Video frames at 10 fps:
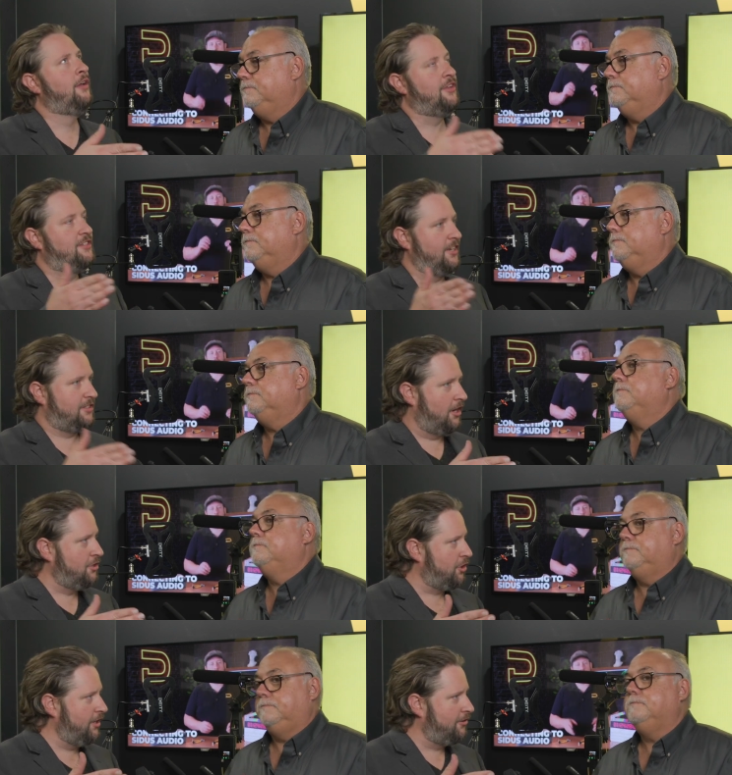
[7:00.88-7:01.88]
Speaker 1: the
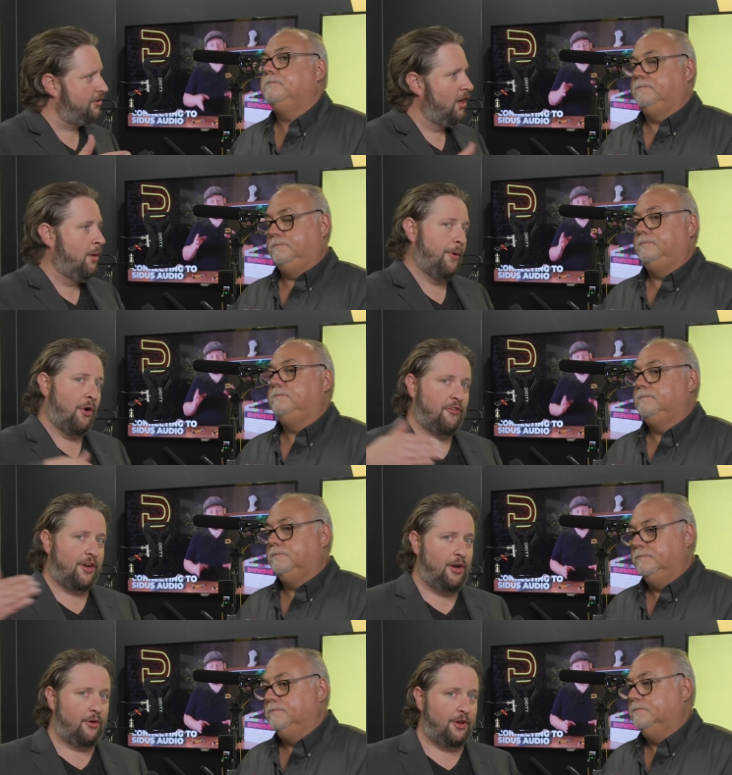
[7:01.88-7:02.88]
600s, but over
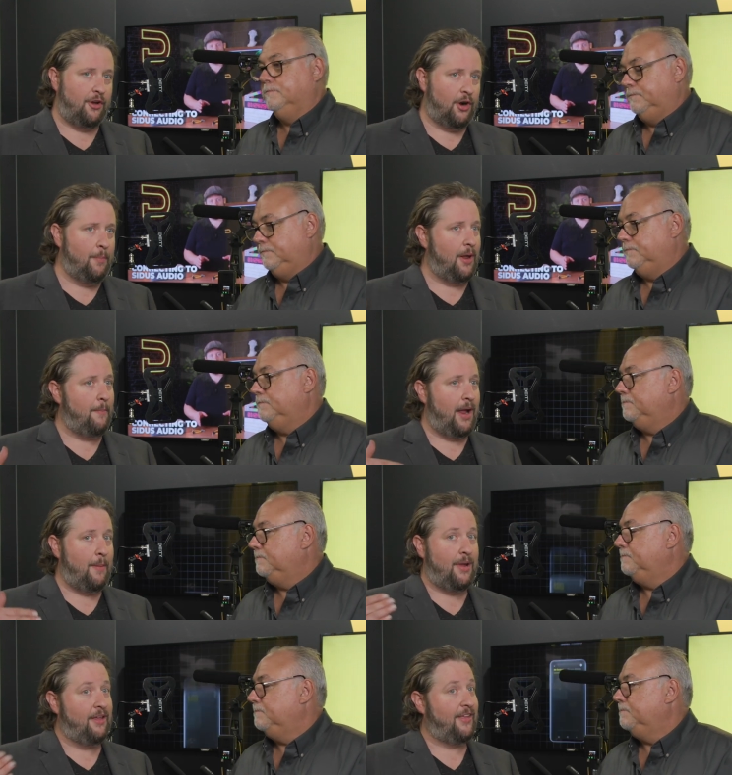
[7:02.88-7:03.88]
here in Europe it may
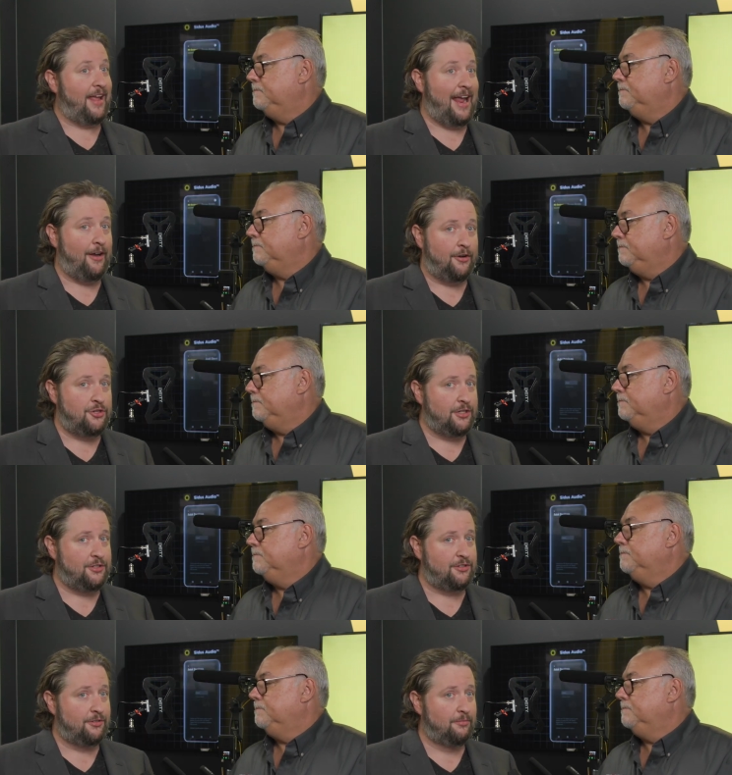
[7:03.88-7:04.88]
be in the
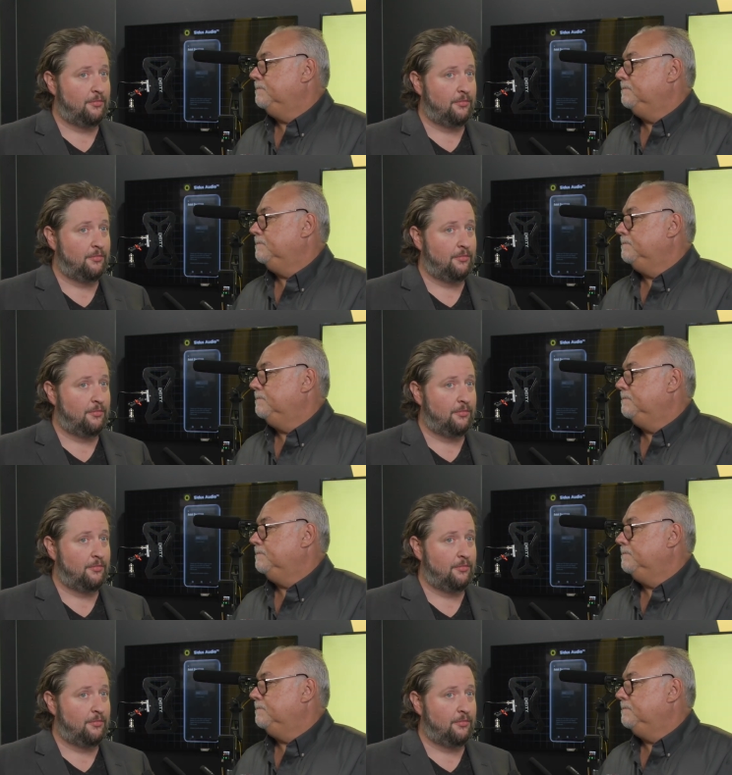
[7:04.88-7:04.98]
800s.